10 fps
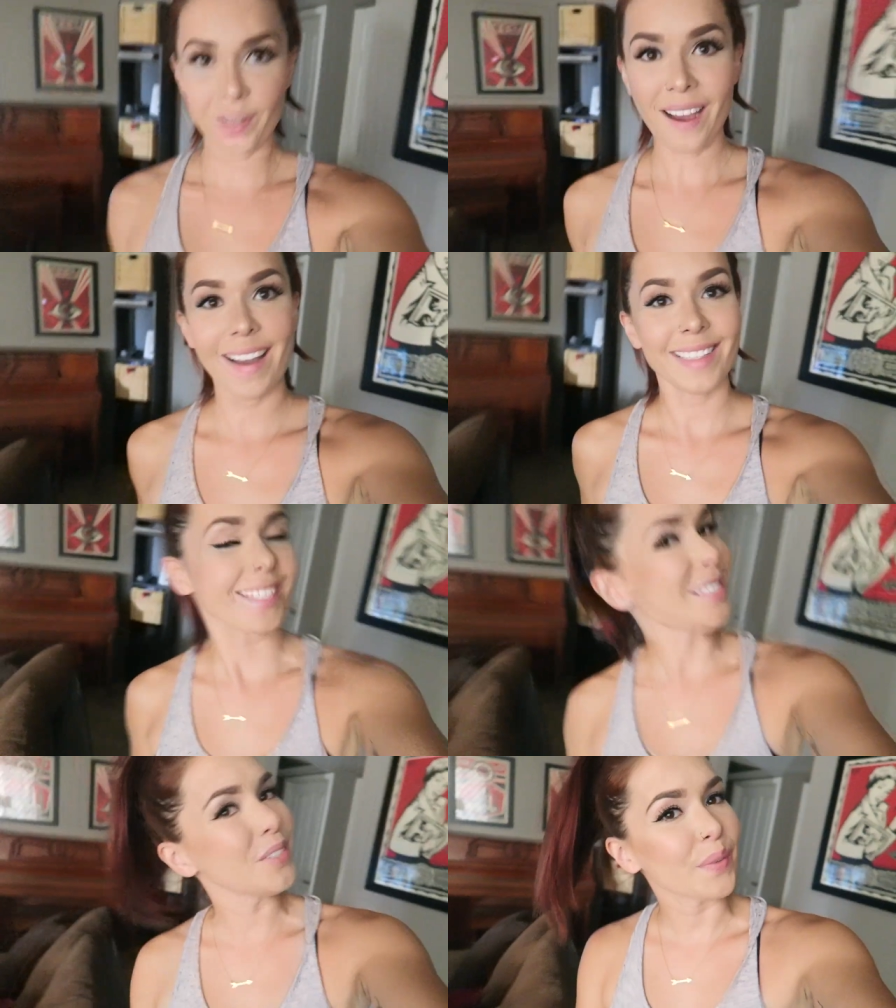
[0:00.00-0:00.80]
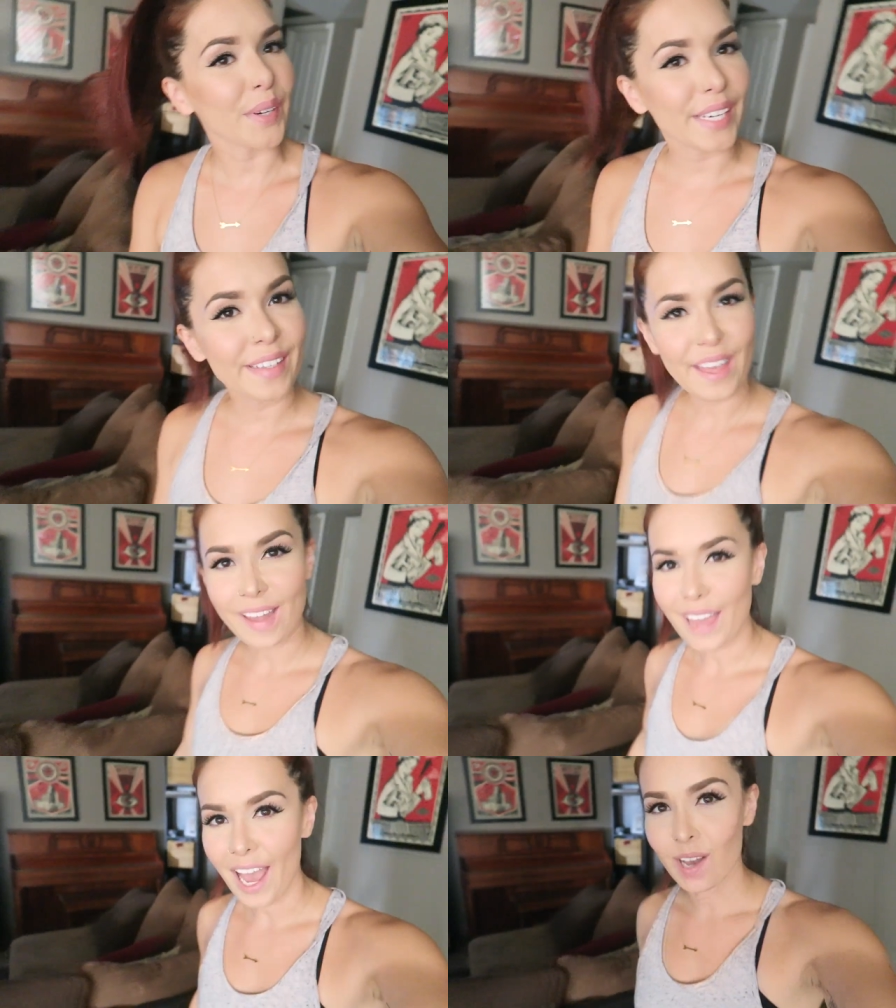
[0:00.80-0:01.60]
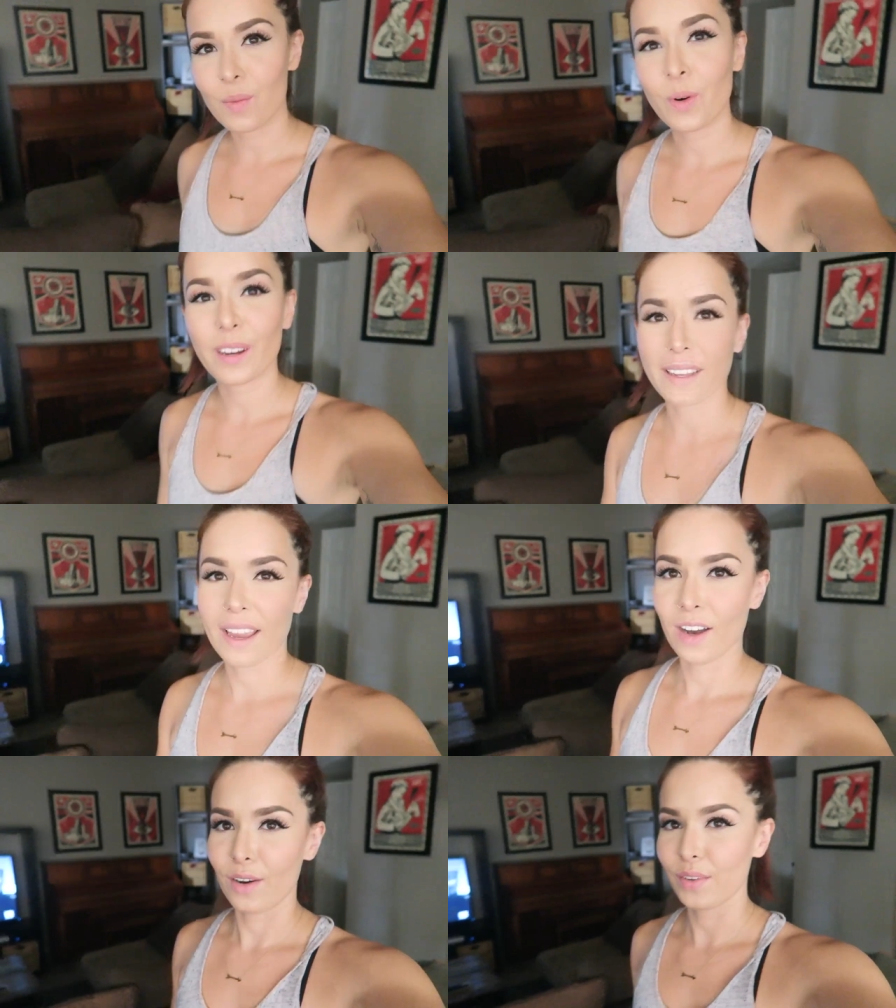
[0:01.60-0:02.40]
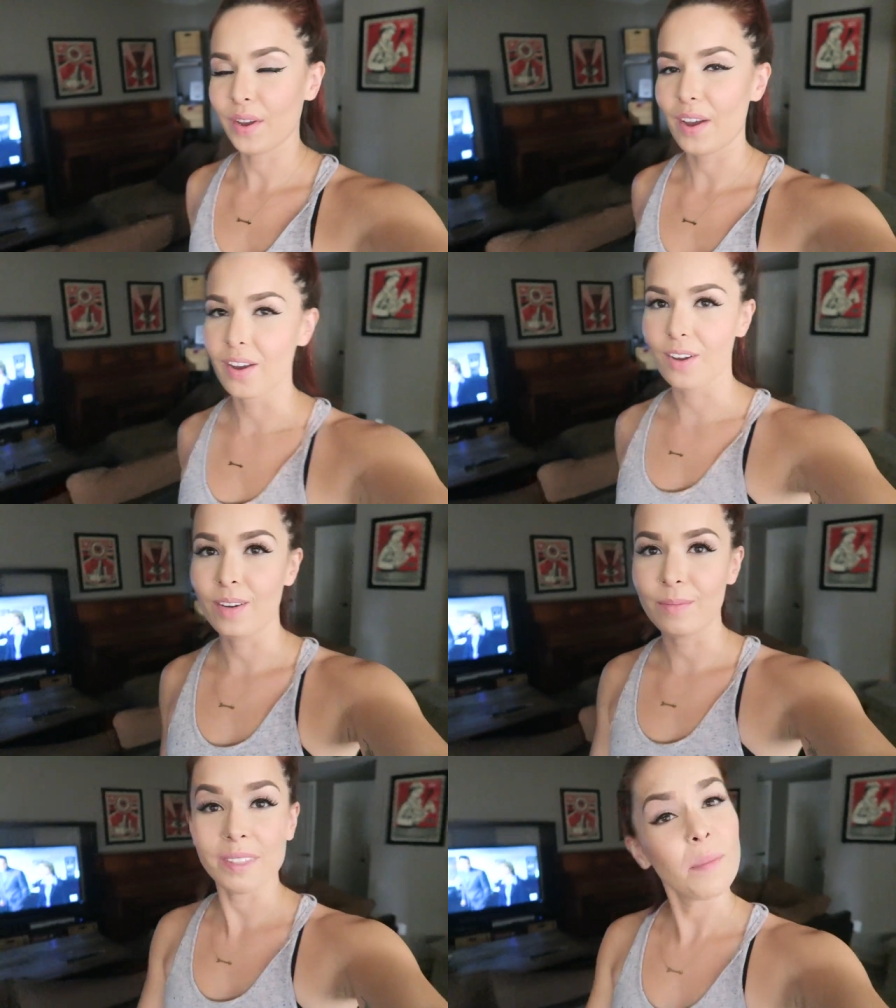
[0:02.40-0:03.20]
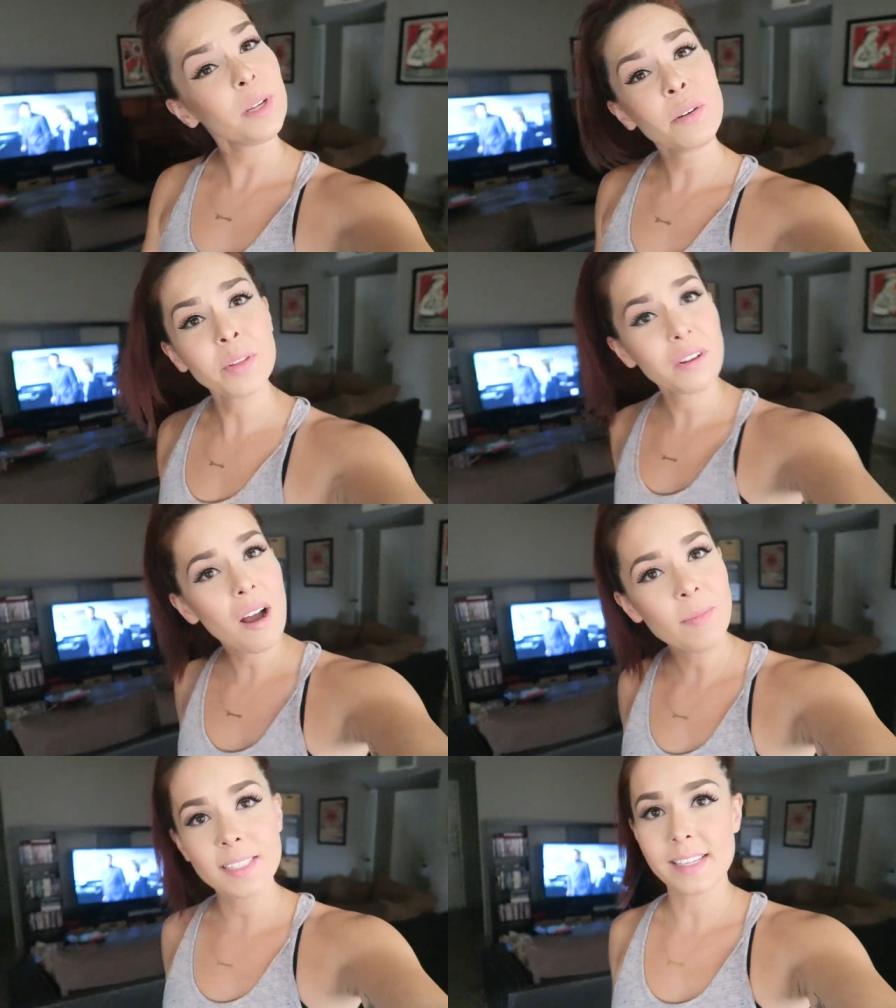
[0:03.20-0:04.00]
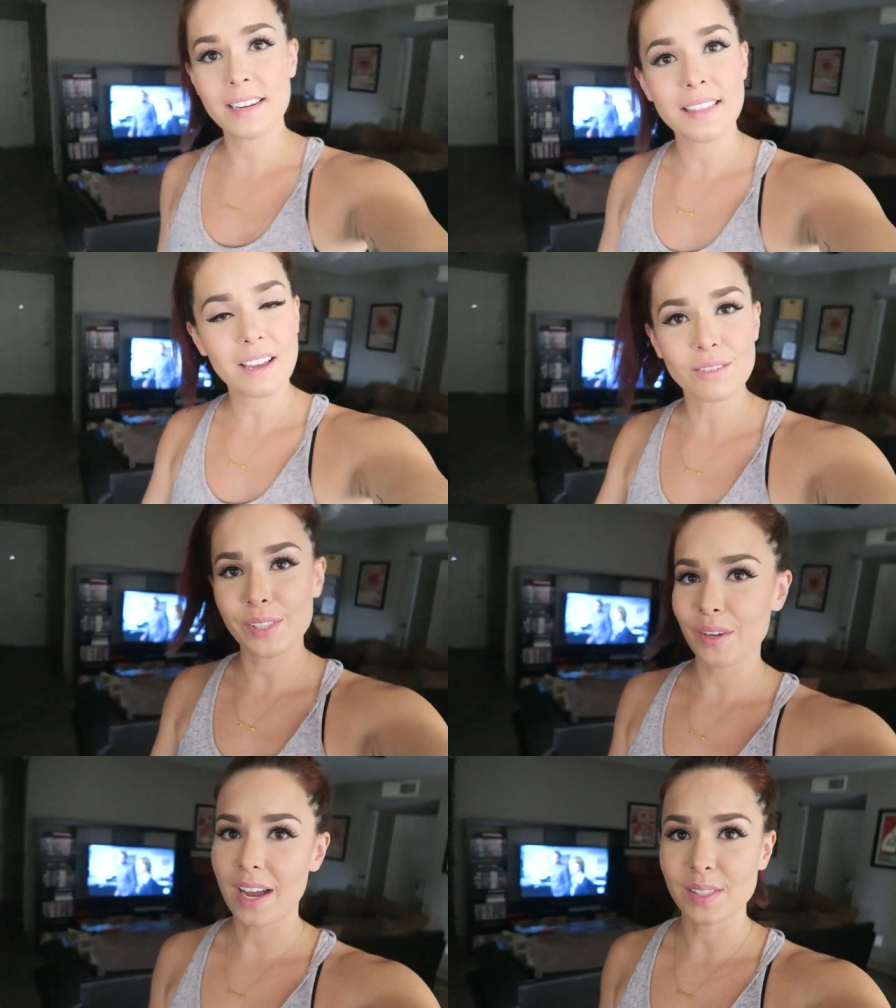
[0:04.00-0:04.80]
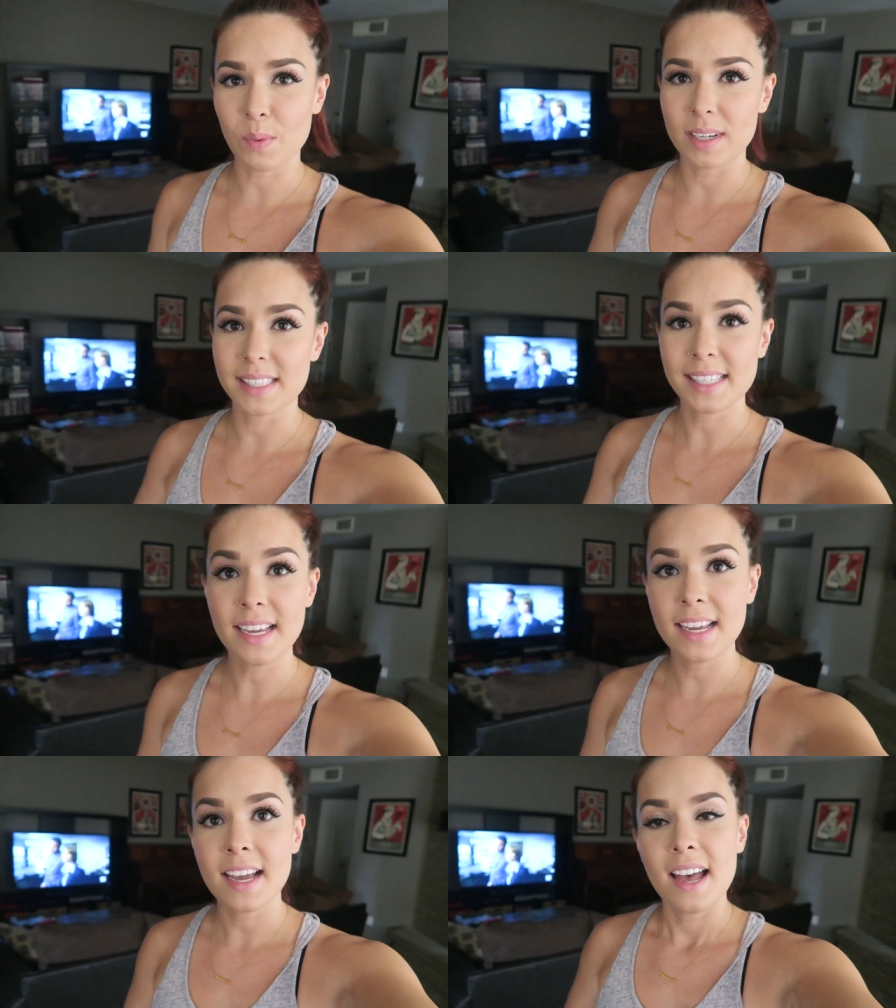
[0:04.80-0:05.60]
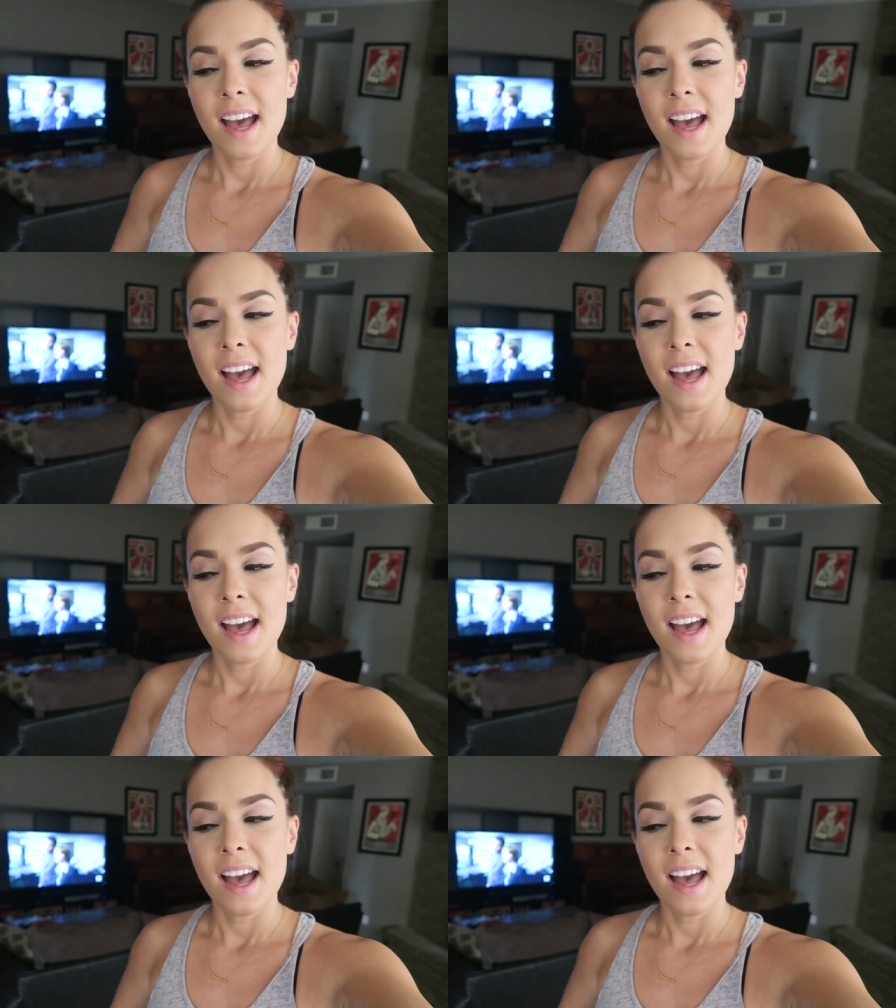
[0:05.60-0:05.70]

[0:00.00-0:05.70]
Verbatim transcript: guys enjoyed that ab workout. Um, let me know in the comments anything else you guys want to see.